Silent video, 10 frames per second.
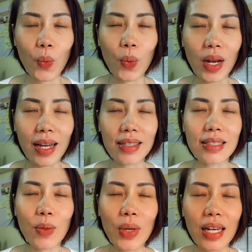like I
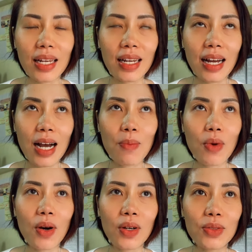say, when I come
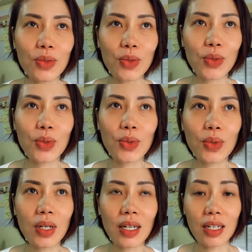on to
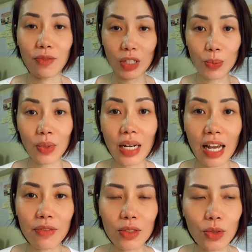do Facebook
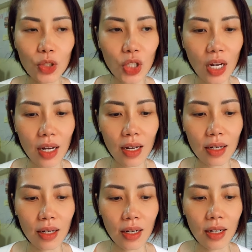Live, is to share
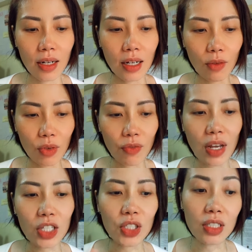a
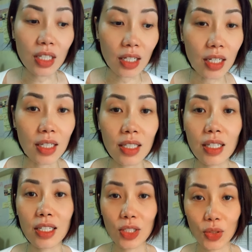reflection, a
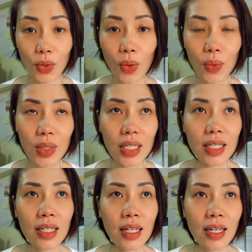learning, a story.
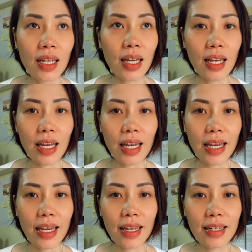
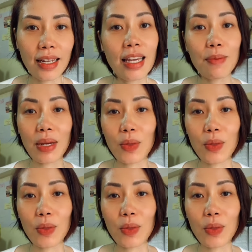And hey, by